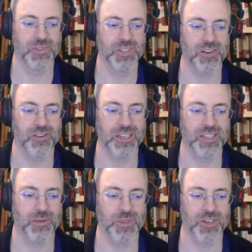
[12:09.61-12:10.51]
generated
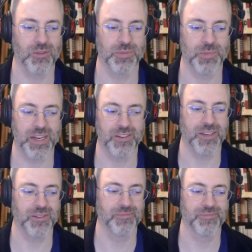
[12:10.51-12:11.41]
some of the scripts
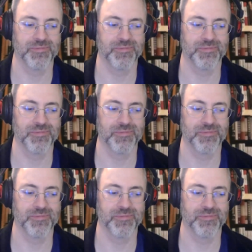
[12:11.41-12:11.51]
manually,